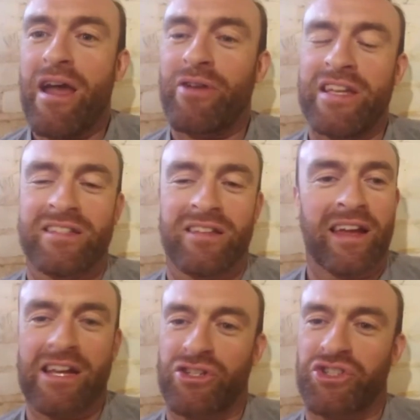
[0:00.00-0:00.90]
he's like
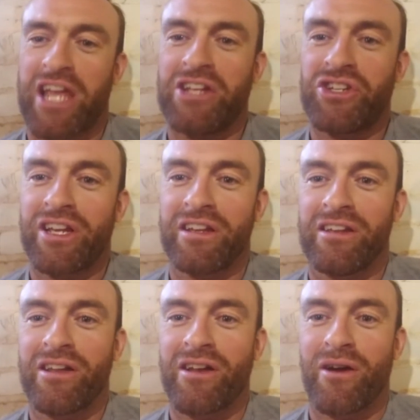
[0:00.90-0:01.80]

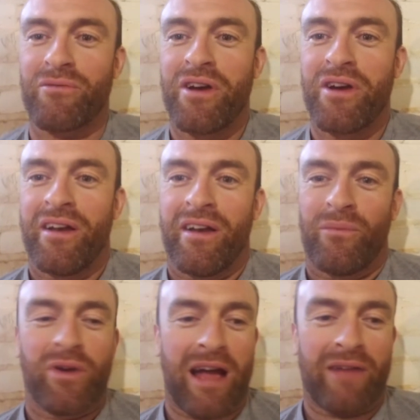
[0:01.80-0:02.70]
exchanging, you know,
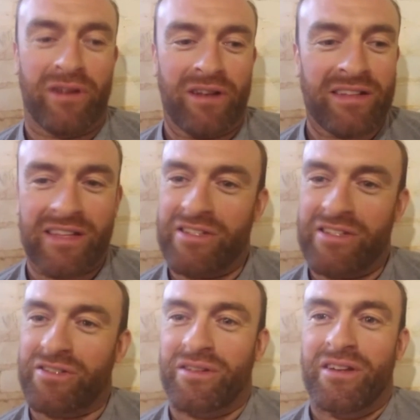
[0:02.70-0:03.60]
we're having like
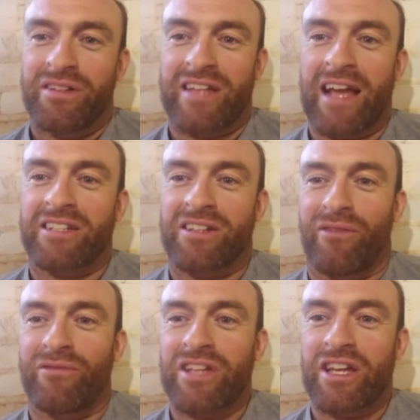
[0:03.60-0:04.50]
these text
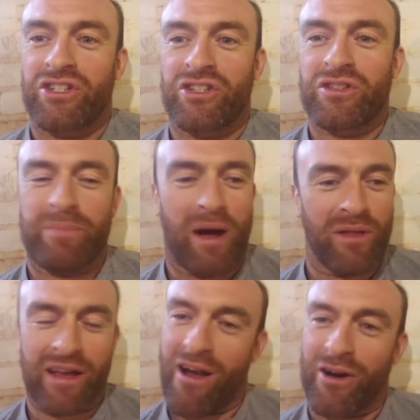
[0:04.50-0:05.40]
conversations about
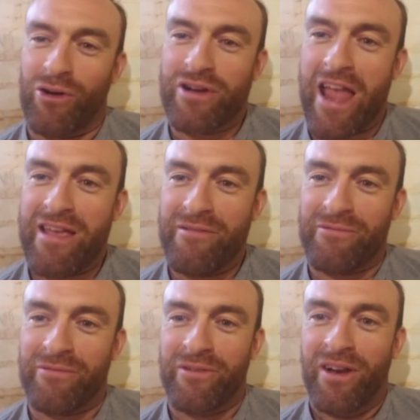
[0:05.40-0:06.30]
like our creative,
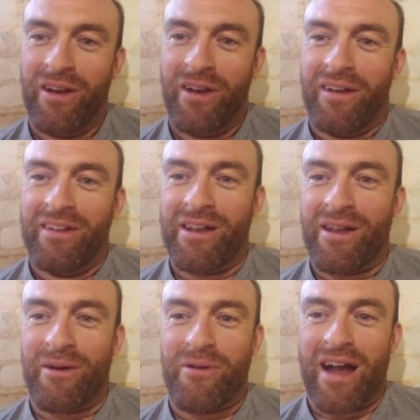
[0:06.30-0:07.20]
you
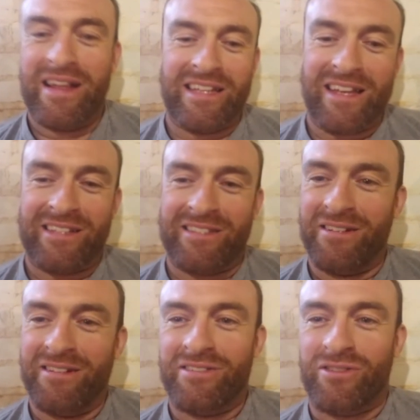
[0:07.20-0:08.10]
know, ideas,
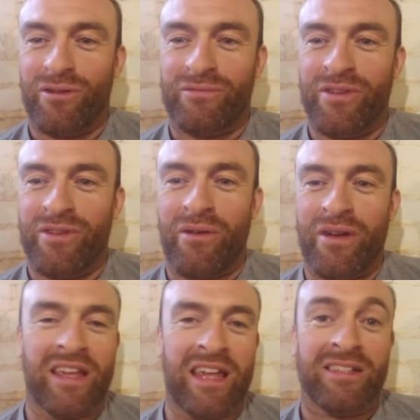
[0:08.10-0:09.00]
and sort of, you know,
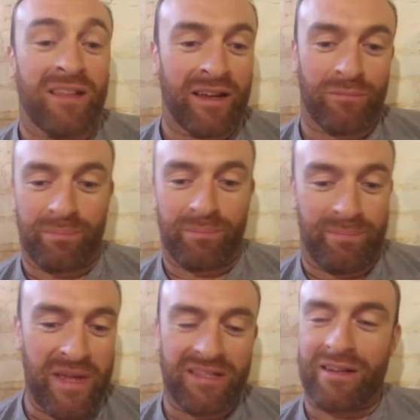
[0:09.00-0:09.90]
he's like
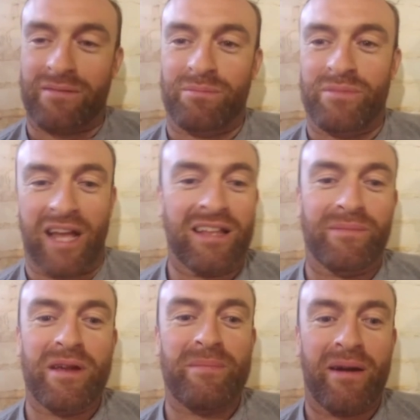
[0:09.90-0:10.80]
telling
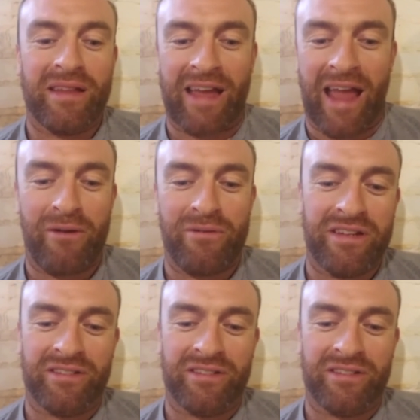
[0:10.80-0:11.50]
me about like how he